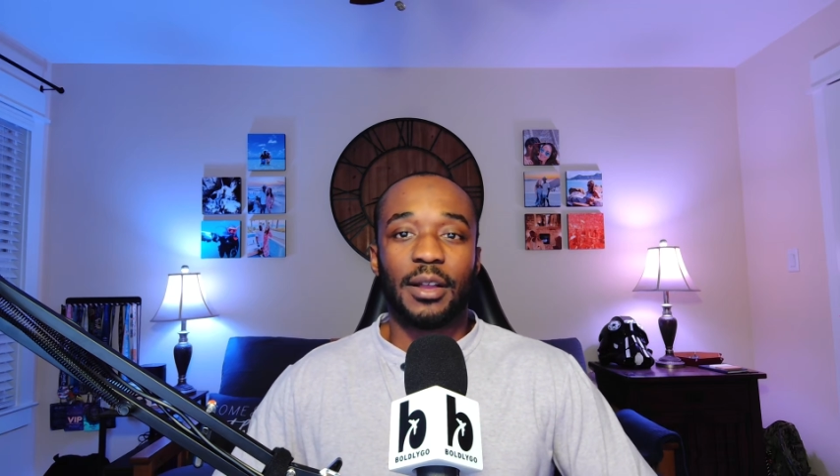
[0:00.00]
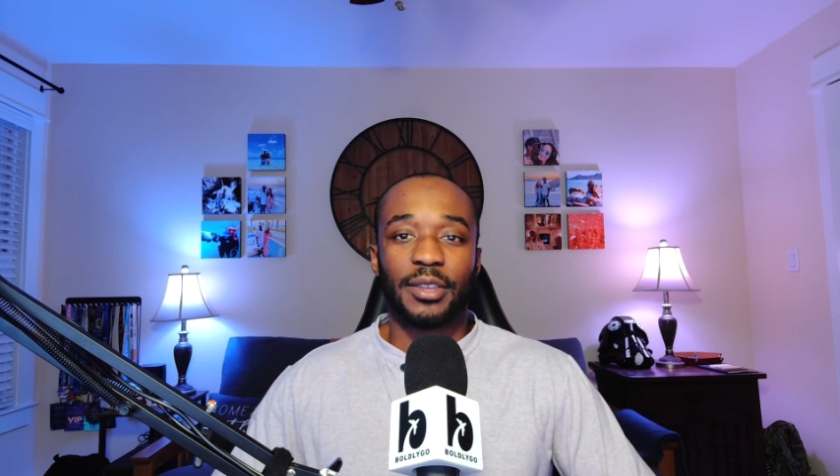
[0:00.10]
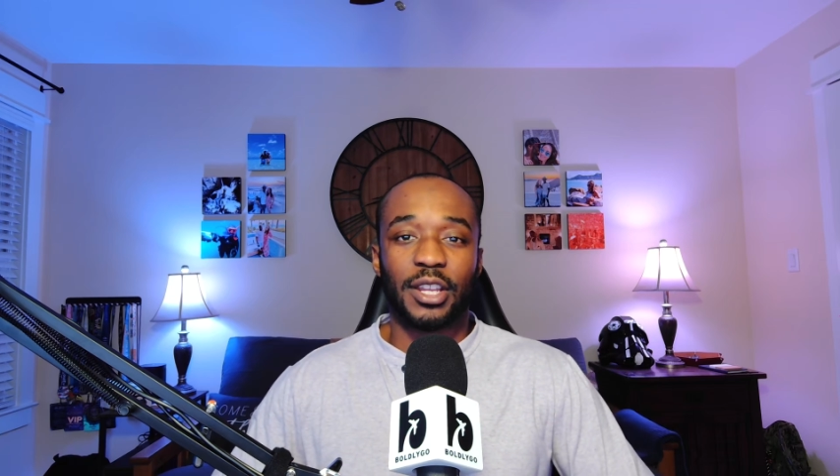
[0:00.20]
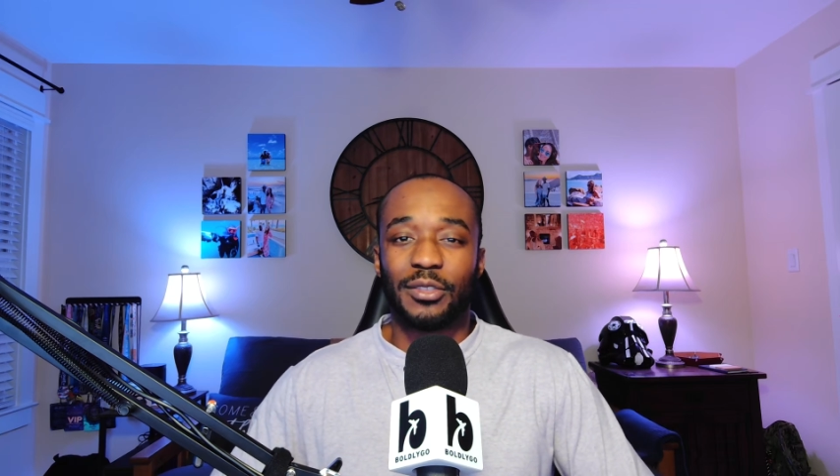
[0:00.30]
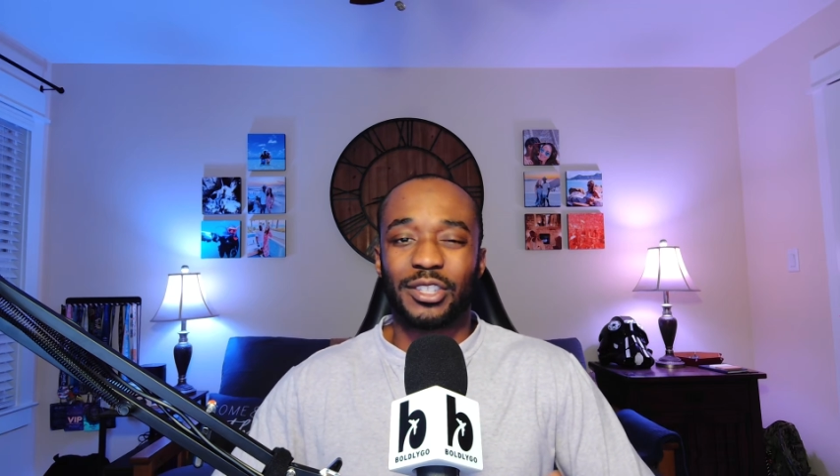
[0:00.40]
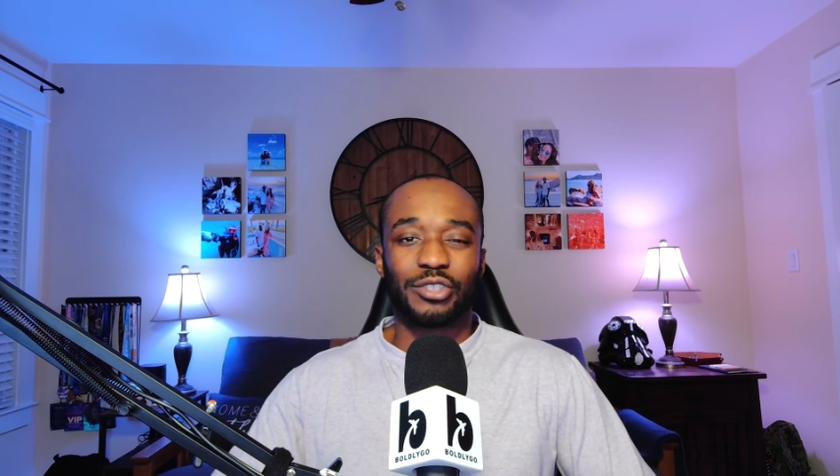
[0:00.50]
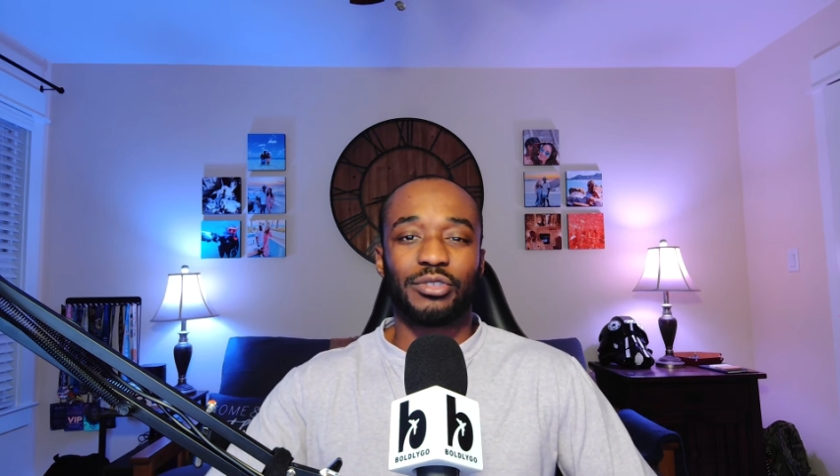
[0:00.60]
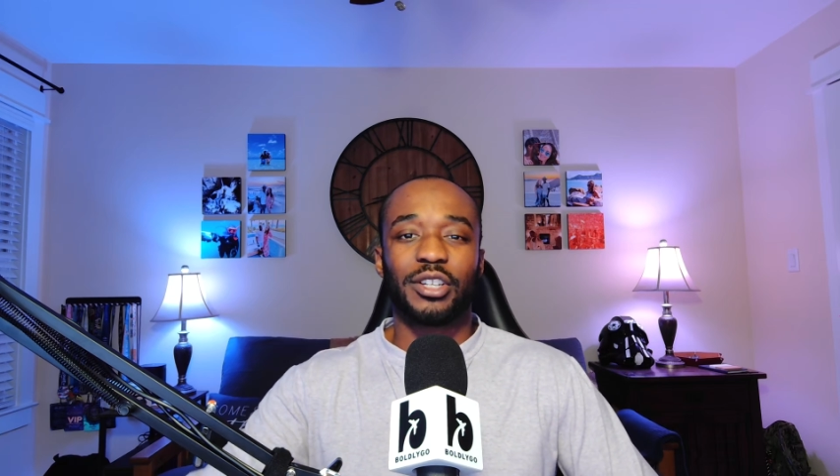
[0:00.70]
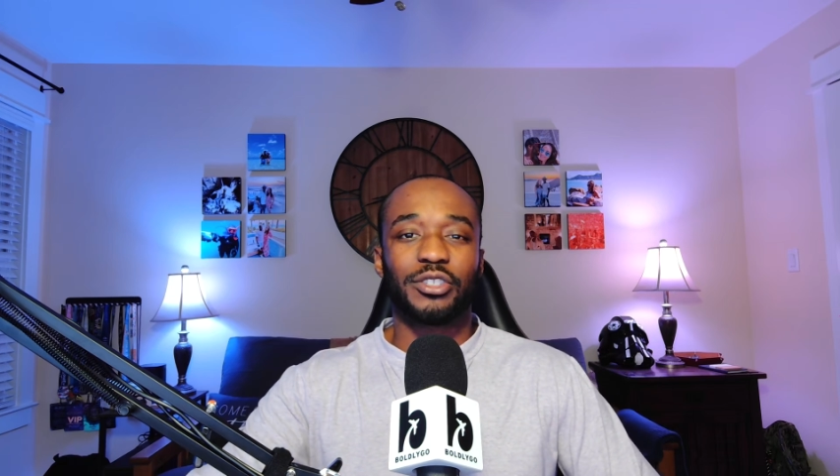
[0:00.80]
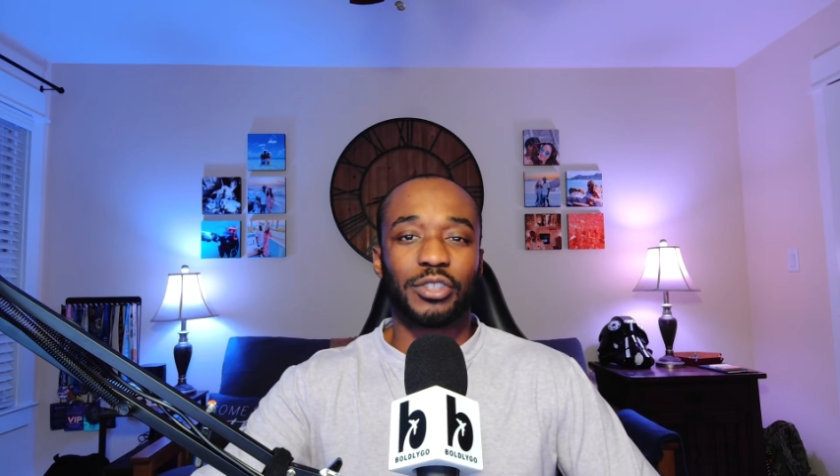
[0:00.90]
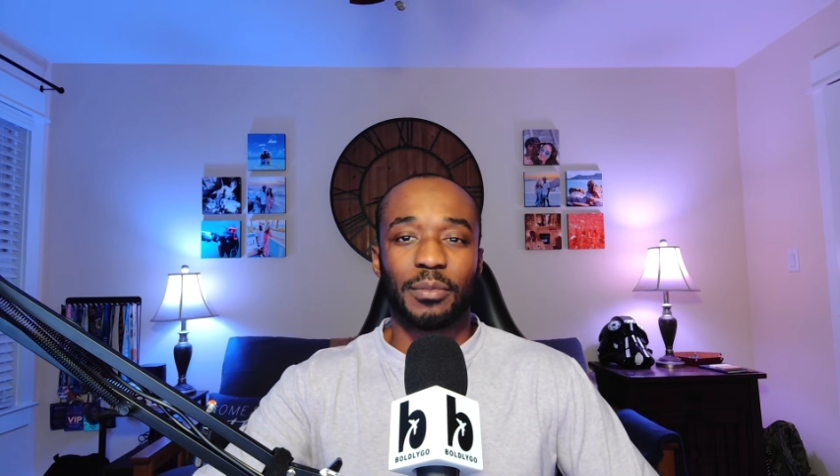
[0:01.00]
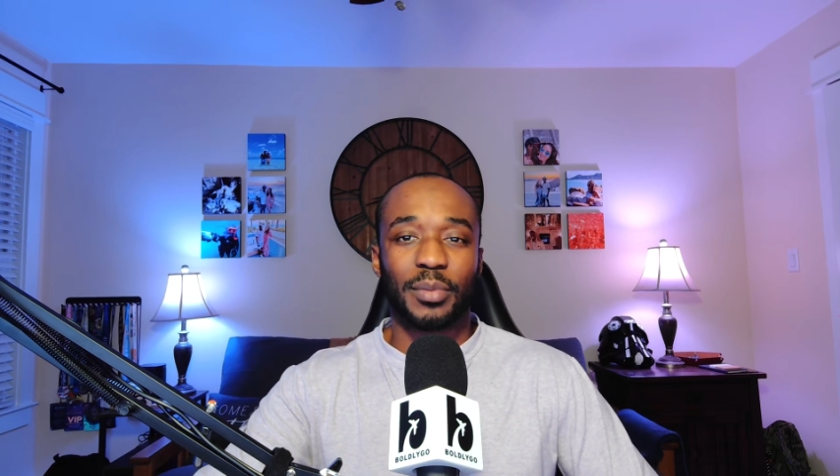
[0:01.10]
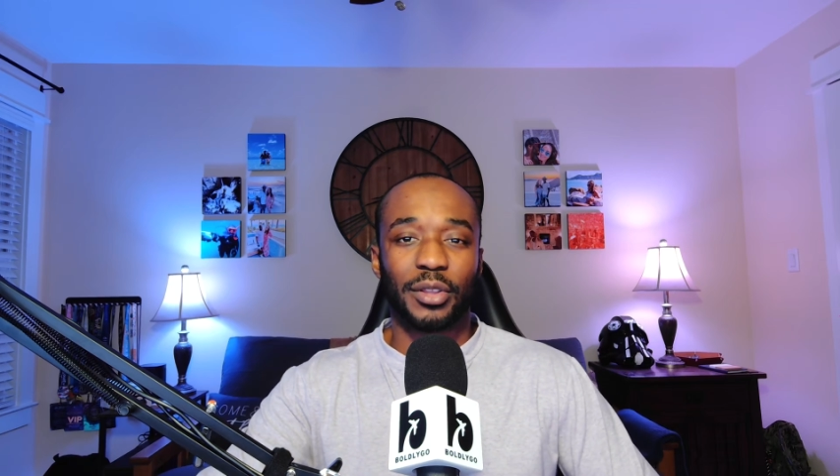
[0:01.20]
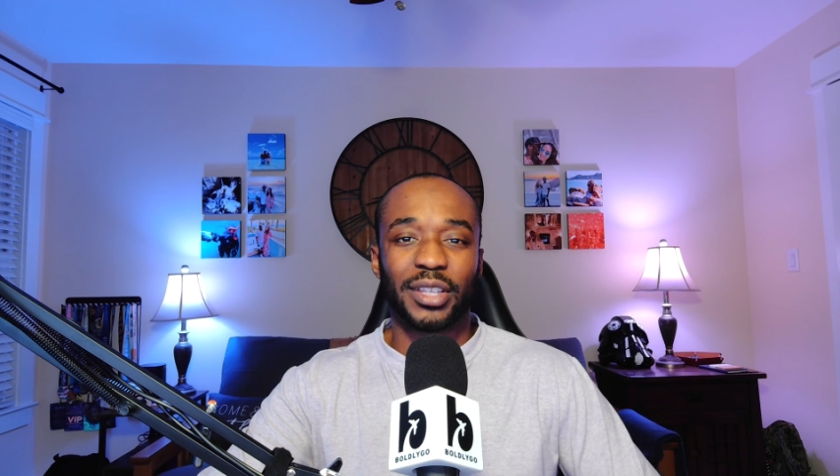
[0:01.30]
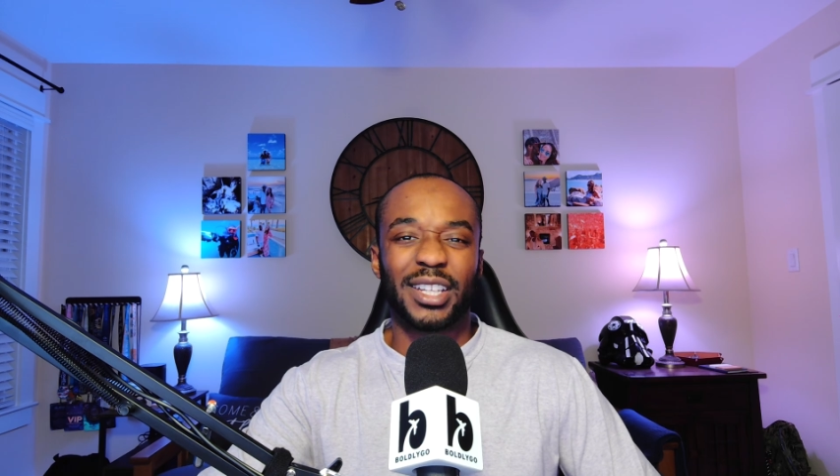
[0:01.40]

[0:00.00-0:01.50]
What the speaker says: The structure, the building